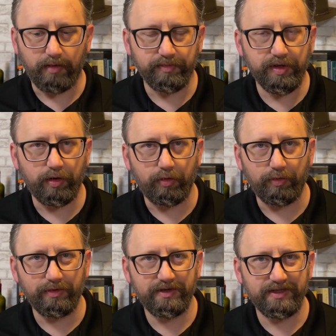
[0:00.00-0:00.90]

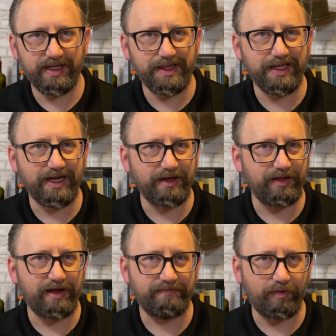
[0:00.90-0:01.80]
So let's get into
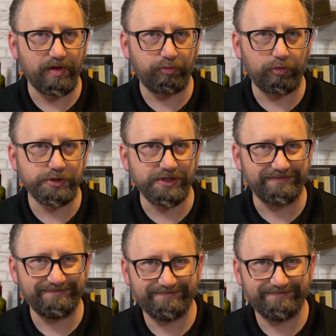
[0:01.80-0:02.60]
that first portion.